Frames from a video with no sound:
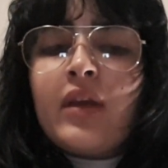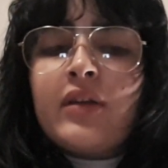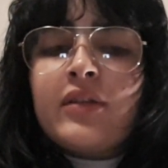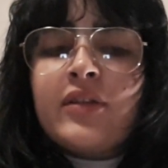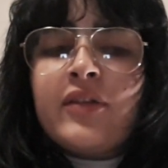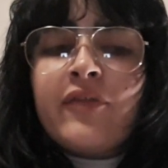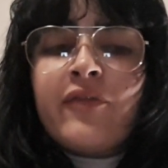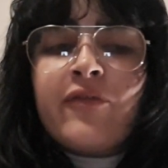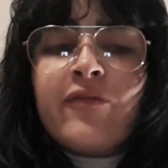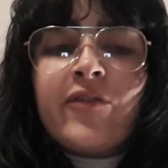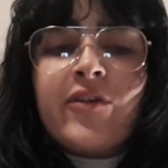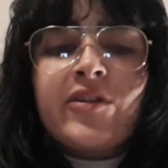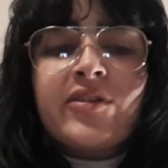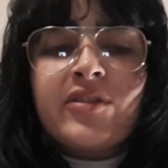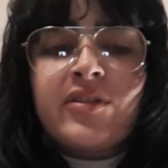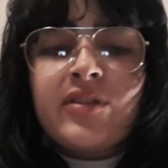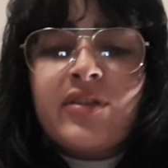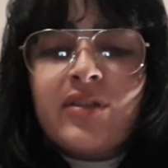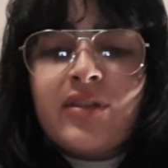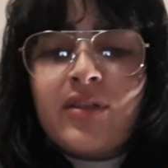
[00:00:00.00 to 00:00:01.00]
the
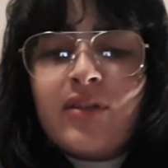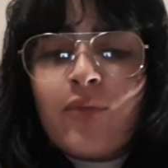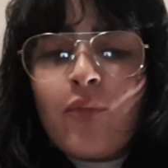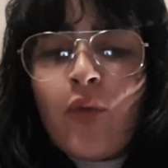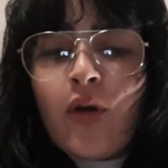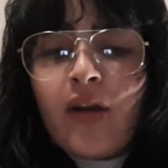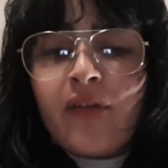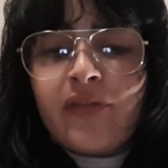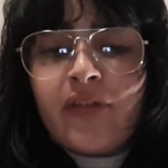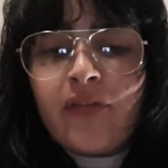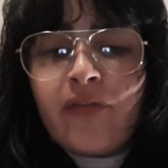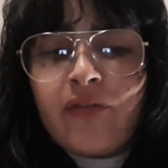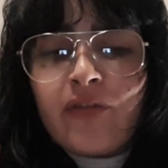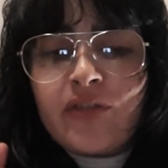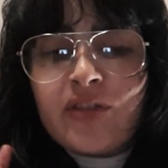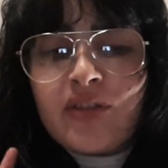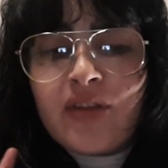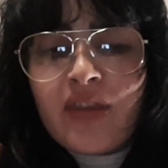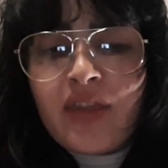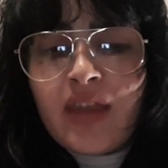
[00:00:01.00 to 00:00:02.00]
first one of the
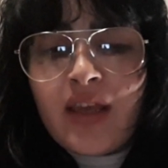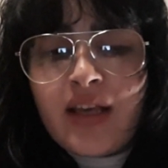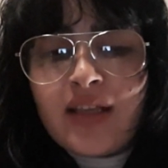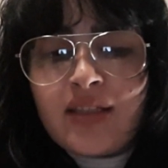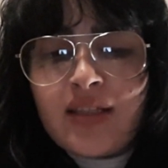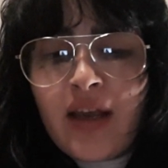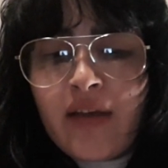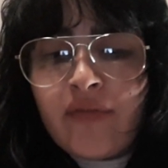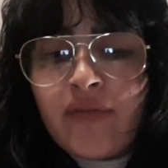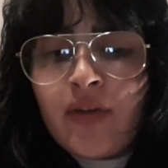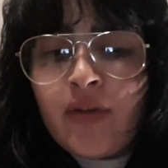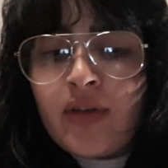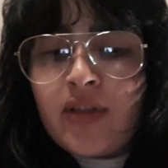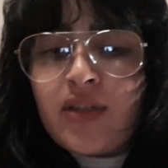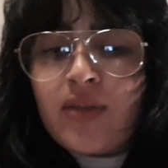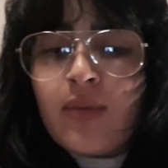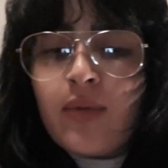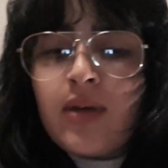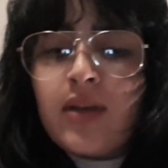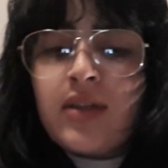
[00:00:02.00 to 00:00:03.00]
first things I've
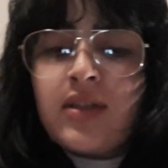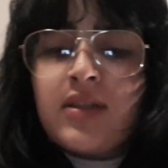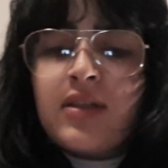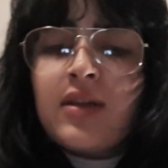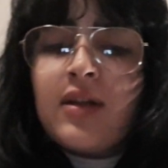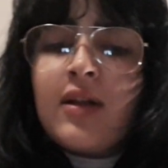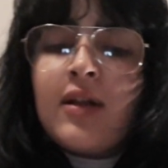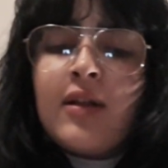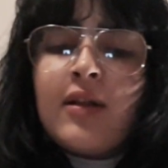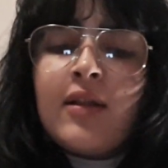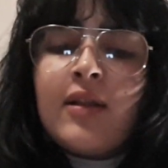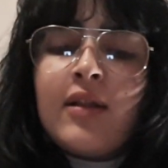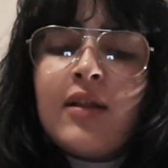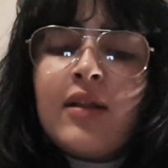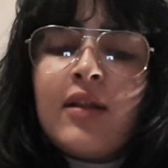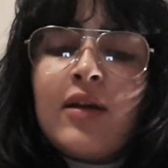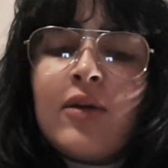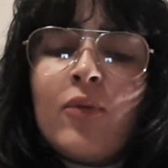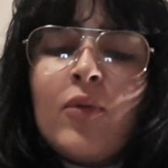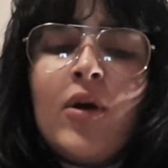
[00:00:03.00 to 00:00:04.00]
noticed was,
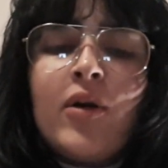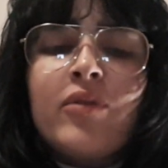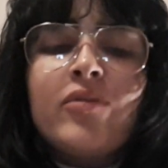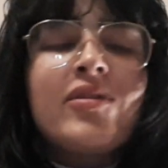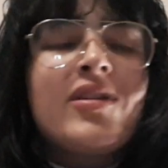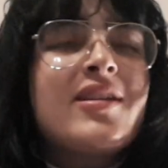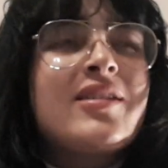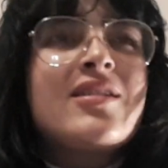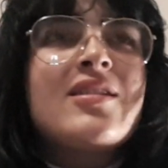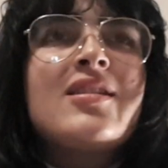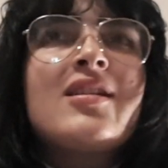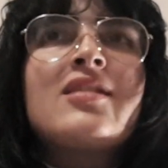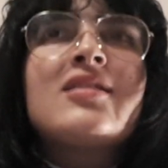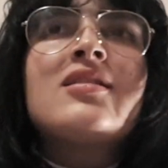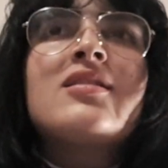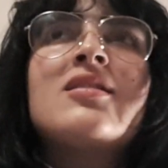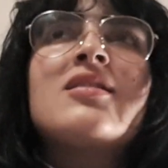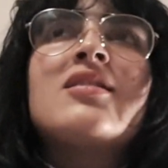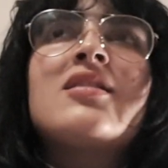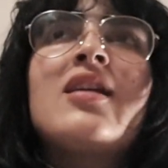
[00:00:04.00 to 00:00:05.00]
whoa, this
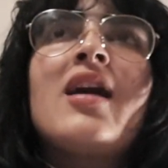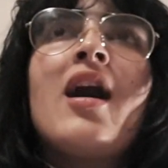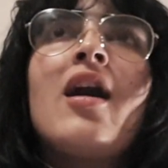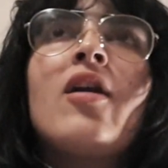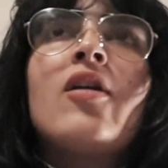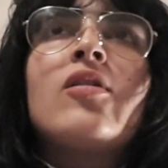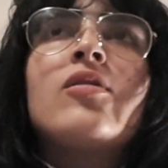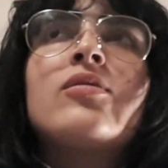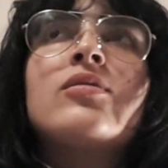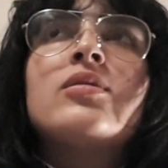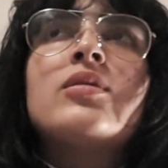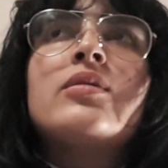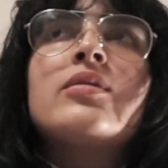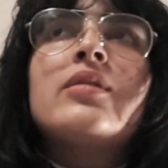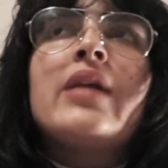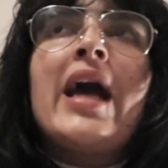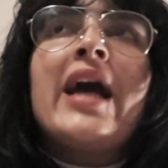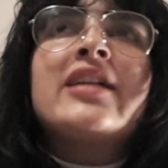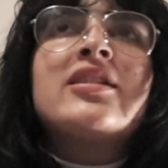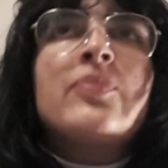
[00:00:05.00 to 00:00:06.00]
doesn't sound
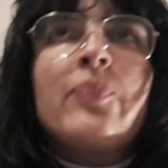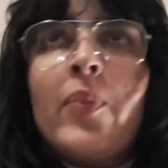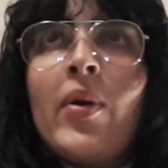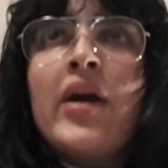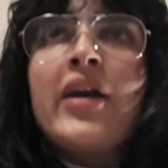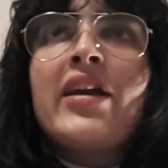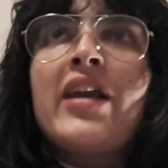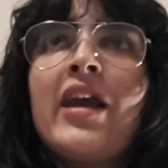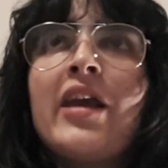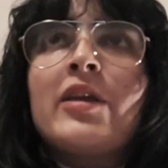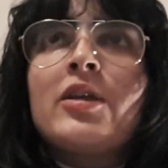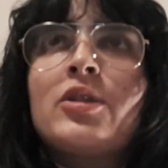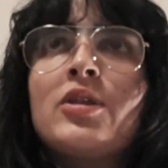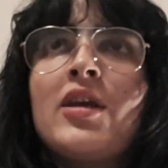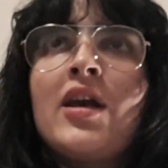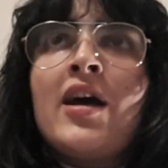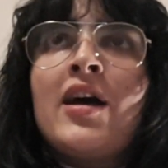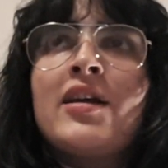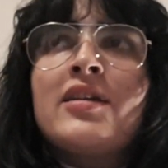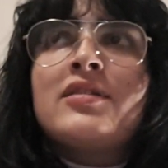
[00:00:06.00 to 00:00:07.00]
as punkish
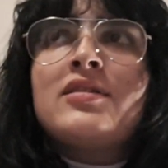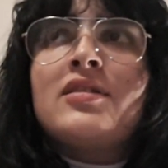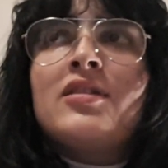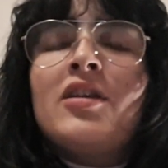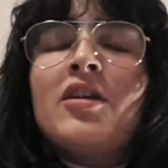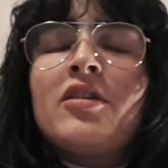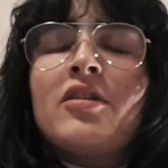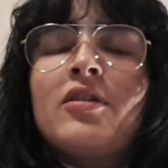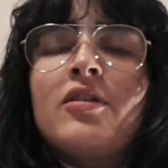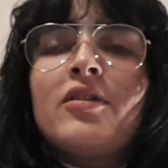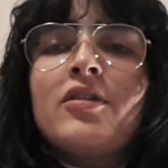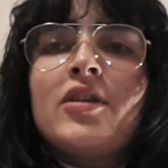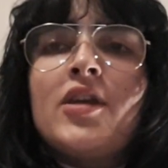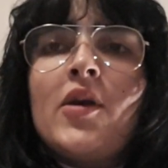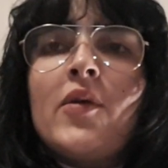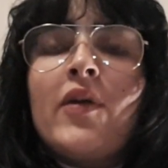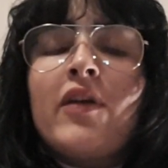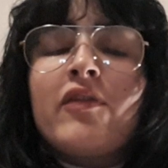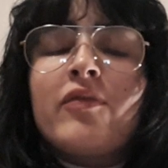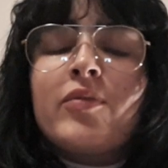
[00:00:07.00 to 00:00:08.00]
as the other new
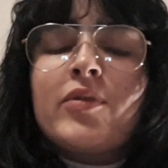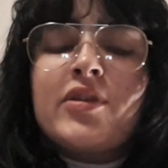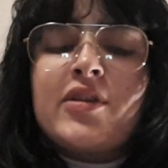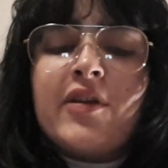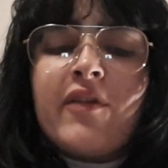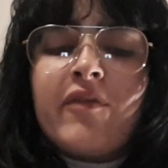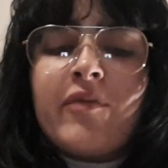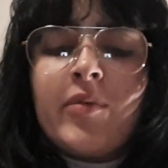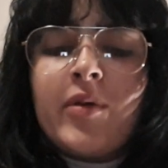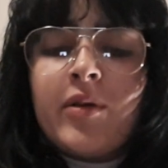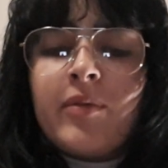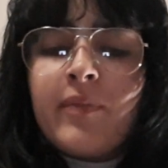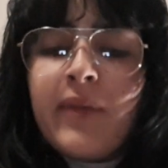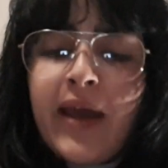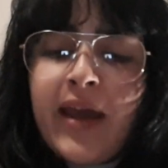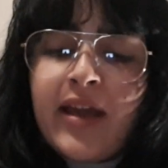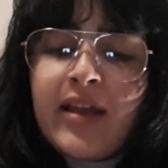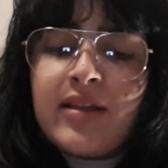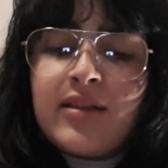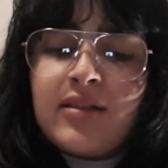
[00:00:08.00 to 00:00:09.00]
wave British heavy metal
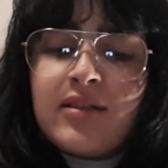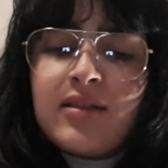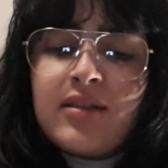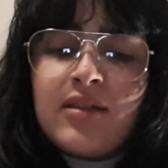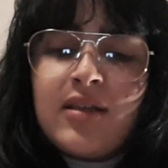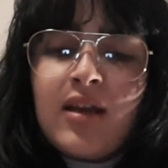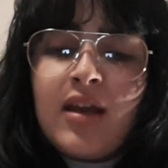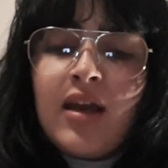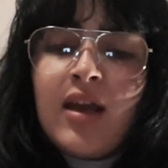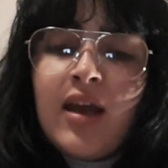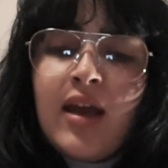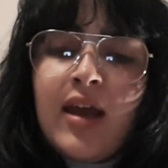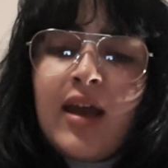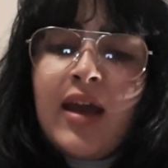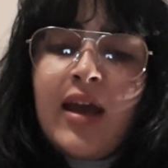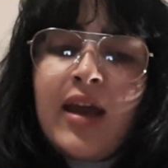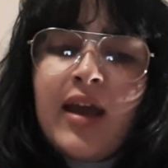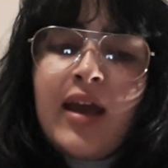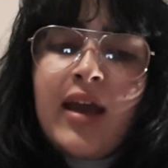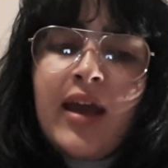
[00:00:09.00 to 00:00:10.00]
bands.
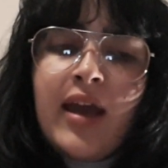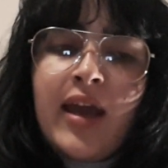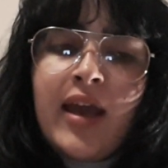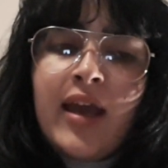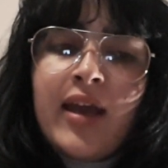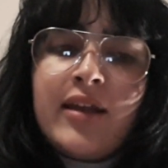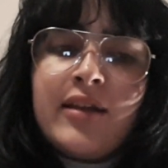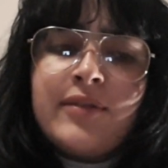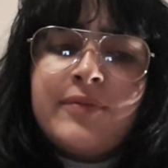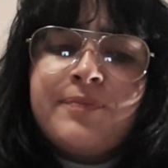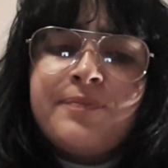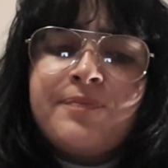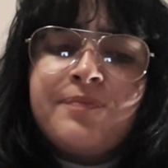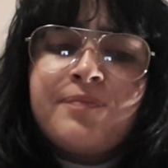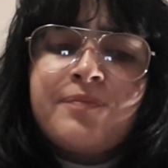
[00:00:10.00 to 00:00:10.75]
And